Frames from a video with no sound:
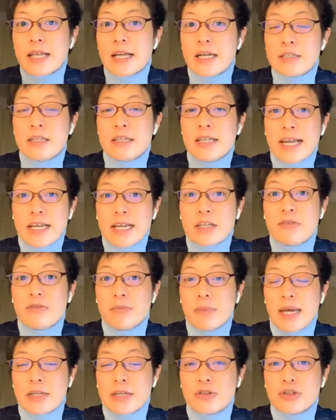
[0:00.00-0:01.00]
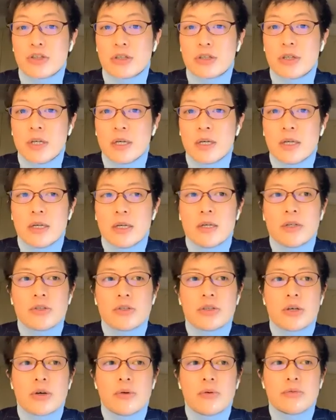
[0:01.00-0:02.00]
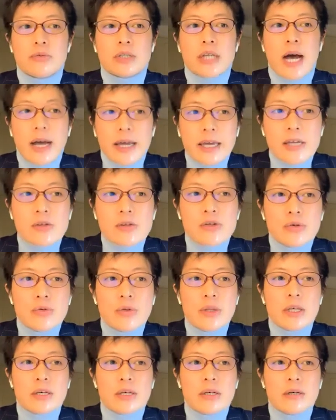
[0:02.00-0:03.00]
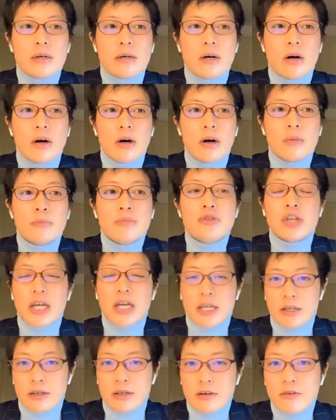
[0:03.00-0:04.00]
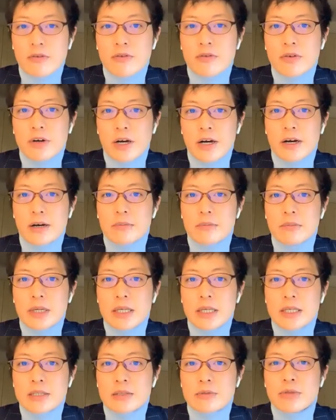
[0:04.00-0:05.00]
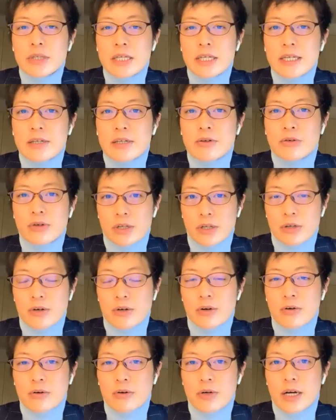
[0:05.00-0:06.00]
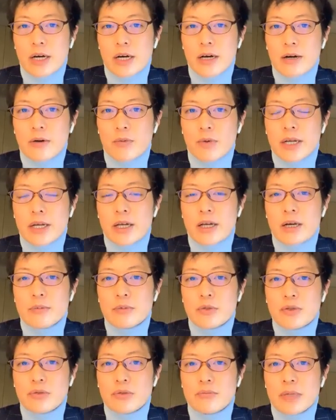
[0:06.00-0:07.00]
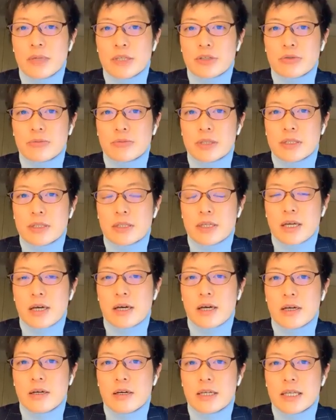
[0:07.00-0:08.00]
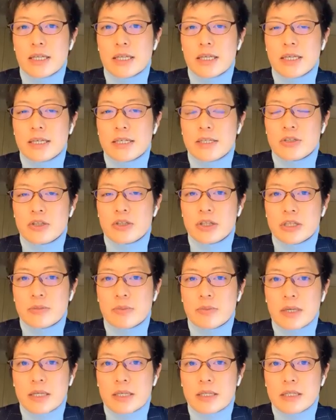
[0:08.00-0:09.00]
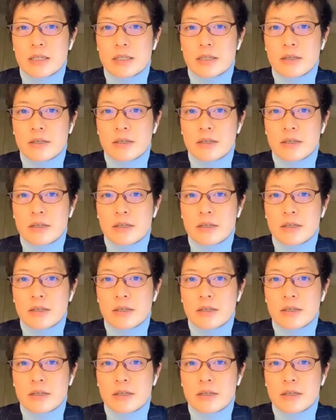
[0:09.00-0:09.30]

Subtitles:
as an active manager. So tying to the objective is really critical when it comes to measurement in the ESG space.